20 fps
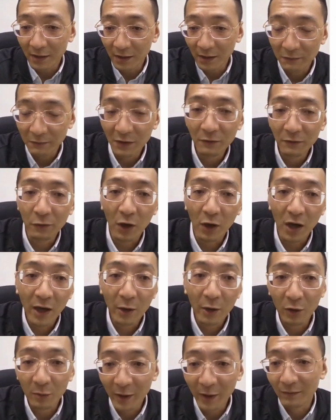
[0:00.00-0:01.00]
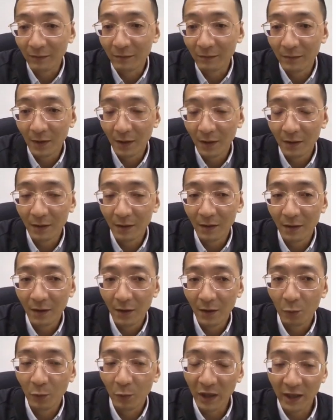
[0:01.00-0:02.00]
even for Iron Man,
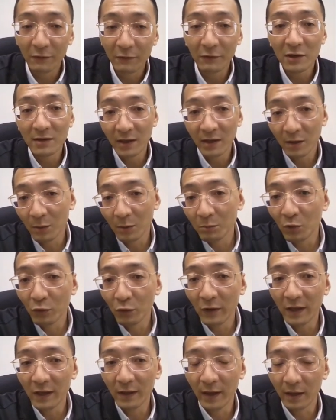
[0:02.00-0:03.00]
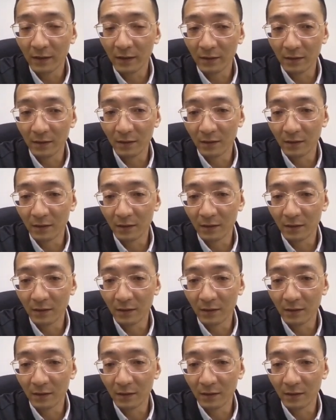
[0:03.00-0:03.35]
we never see a movie that